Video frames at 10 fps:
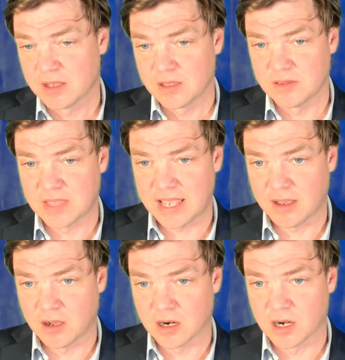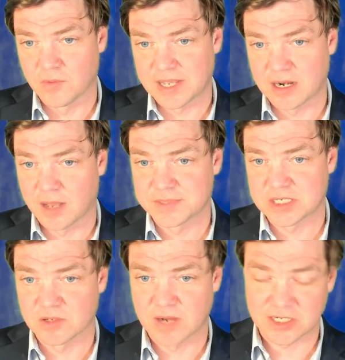they are going in
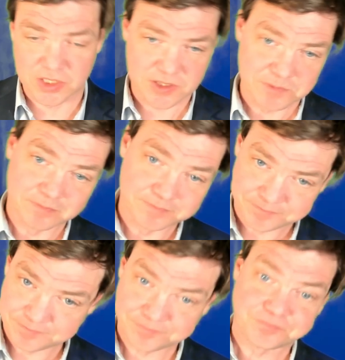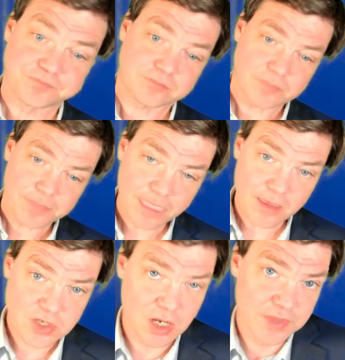opposite directions.
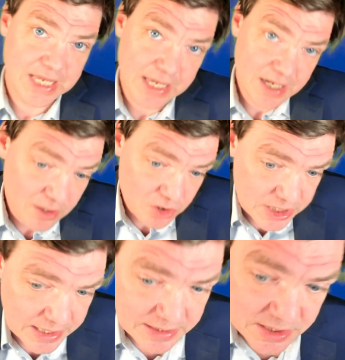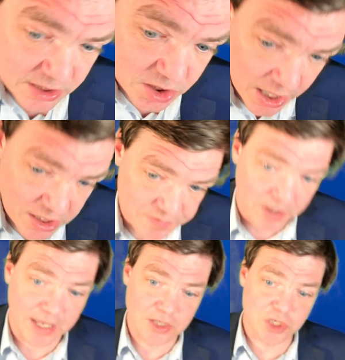So the key to understanding this exchange
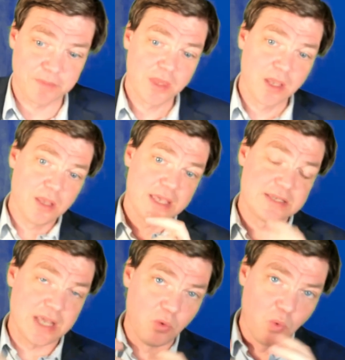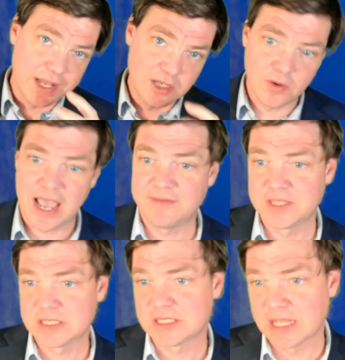variation is that when you have
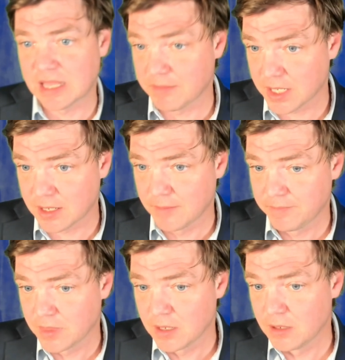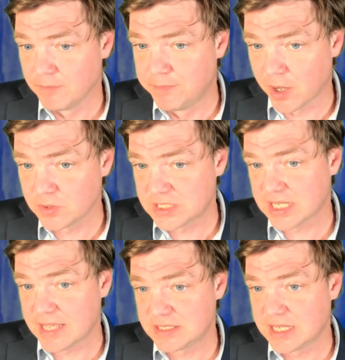this dynamic, both
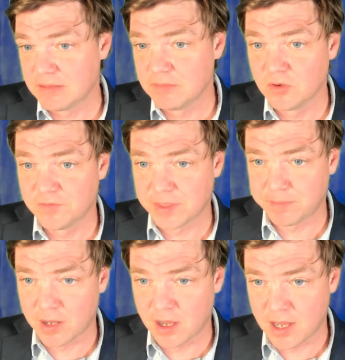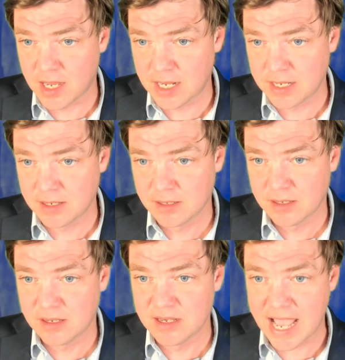sides can move the pawn
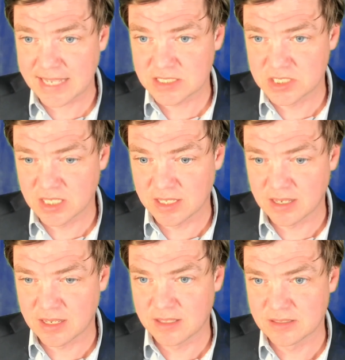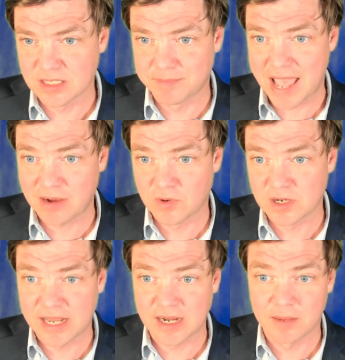next to the
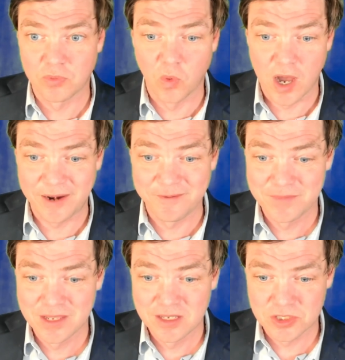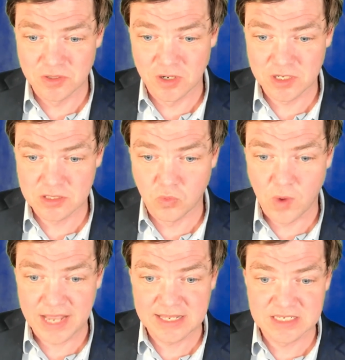backward knight up one. So notice
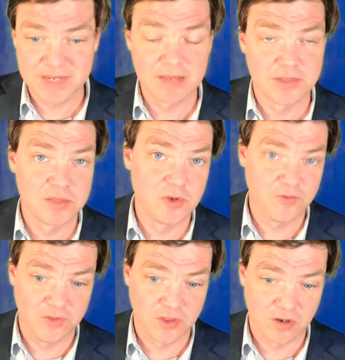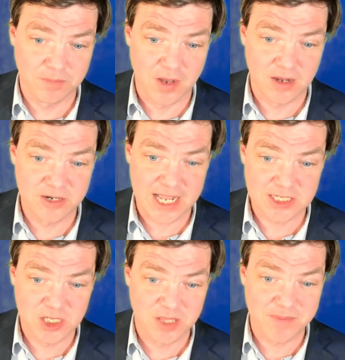white has been able to move their pawn
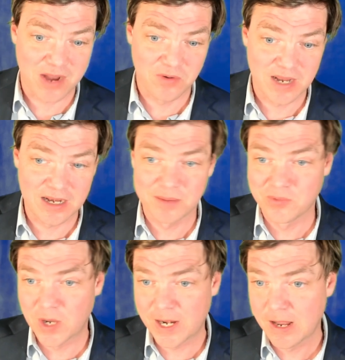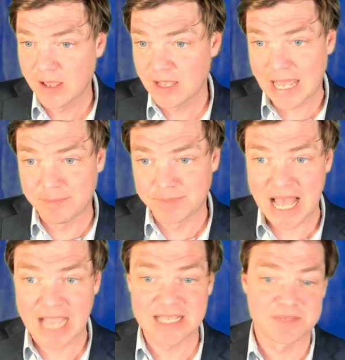next to the backward knight up one, and
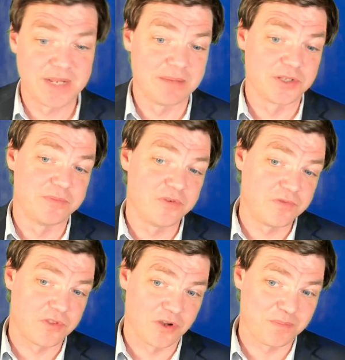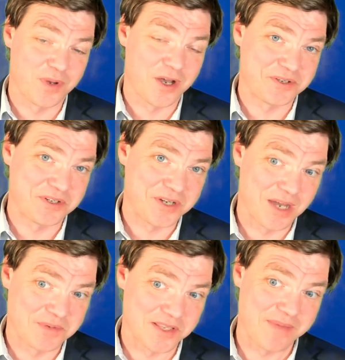black has been able to move their pawn
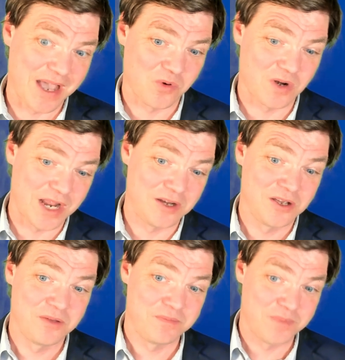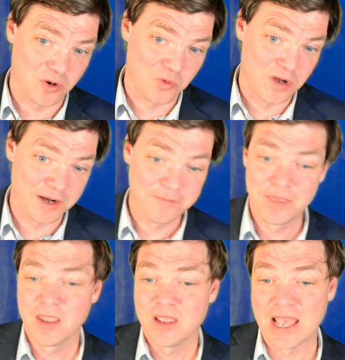up to the backward knight part one.
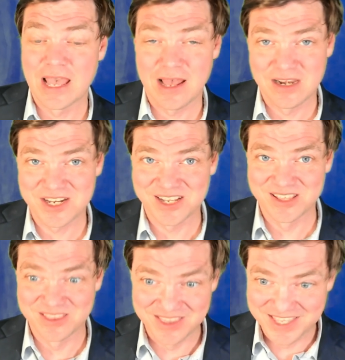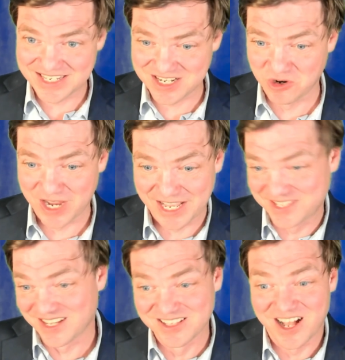And this creates
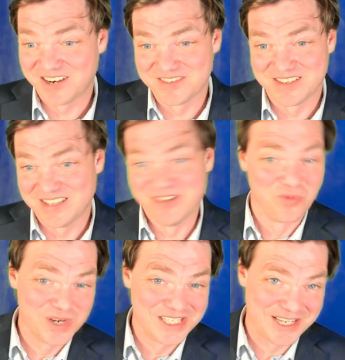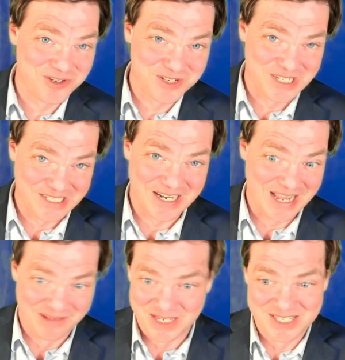a lot of really interesting
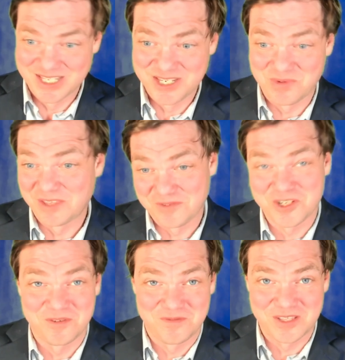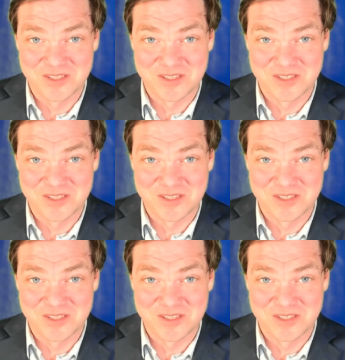dynamics. This is why the French the